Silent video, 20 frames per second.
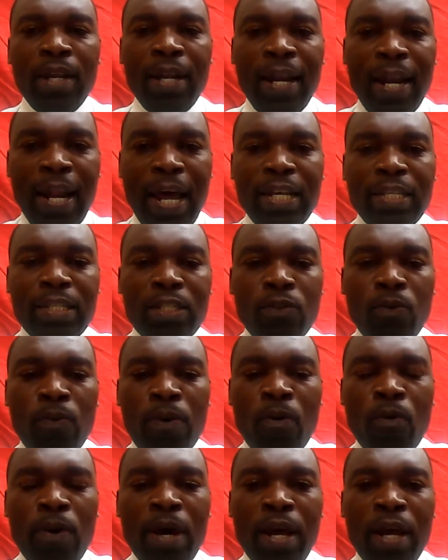Last
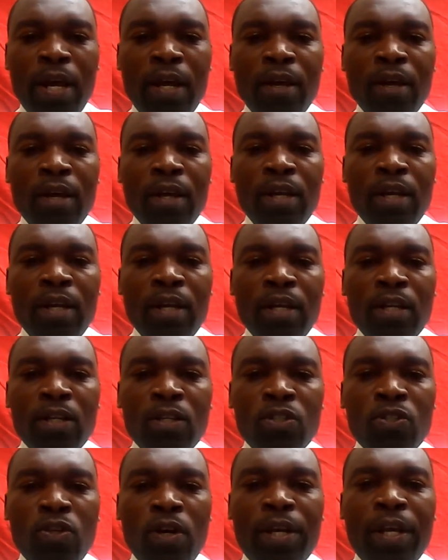we were
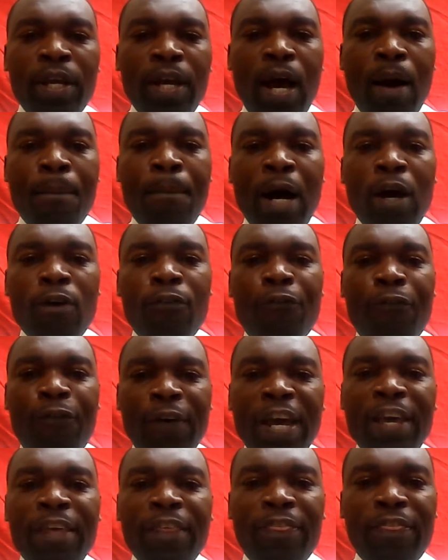talking about
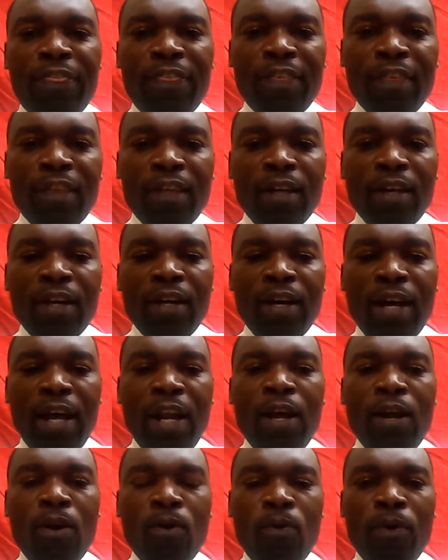faith.
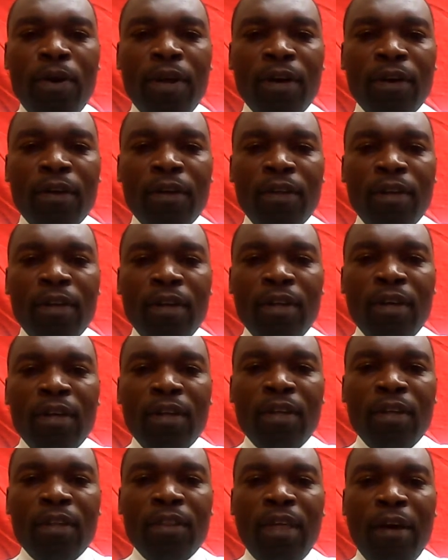Hallelujah.
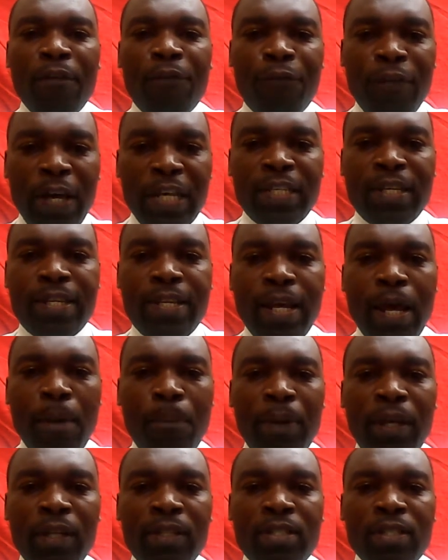The first
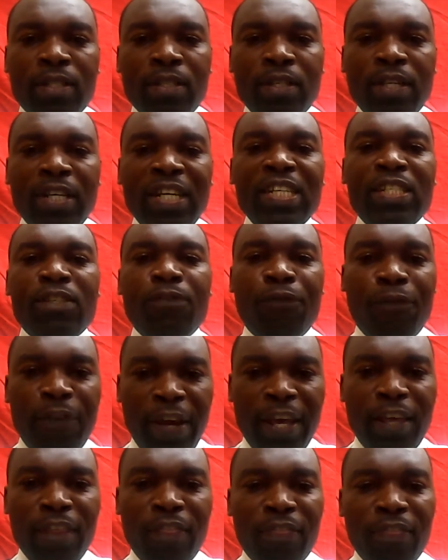habit is
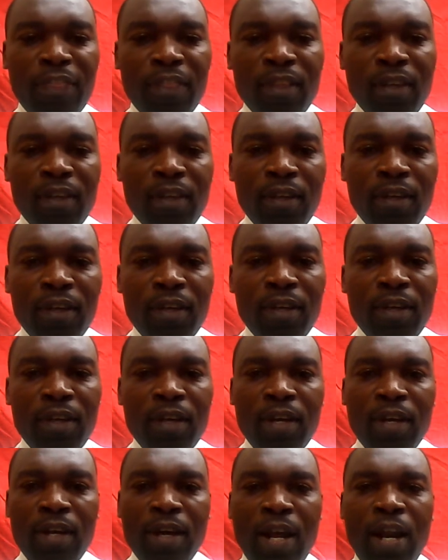faith.
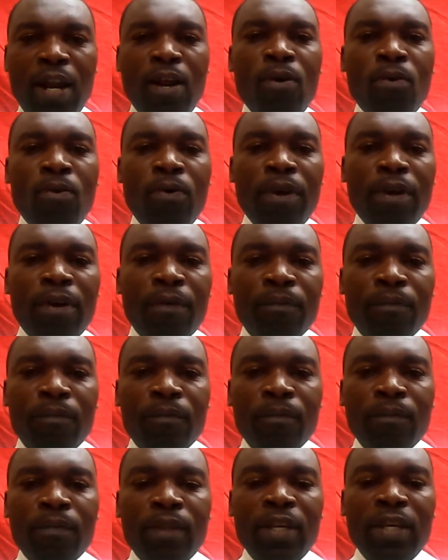Hallelujah.
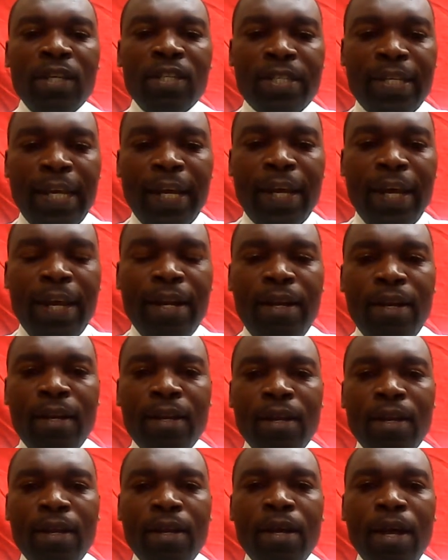Second
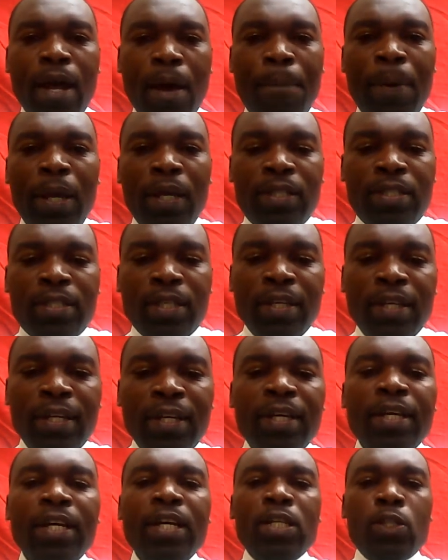habit
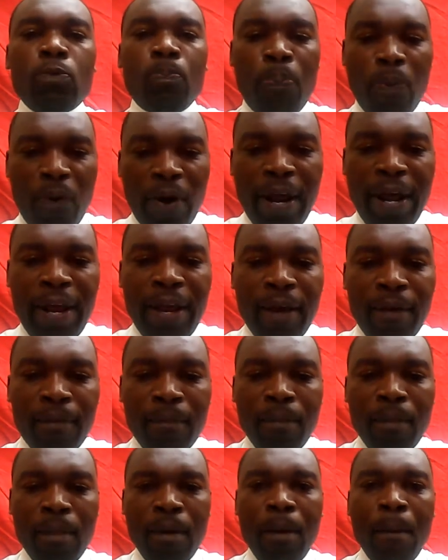is prayer.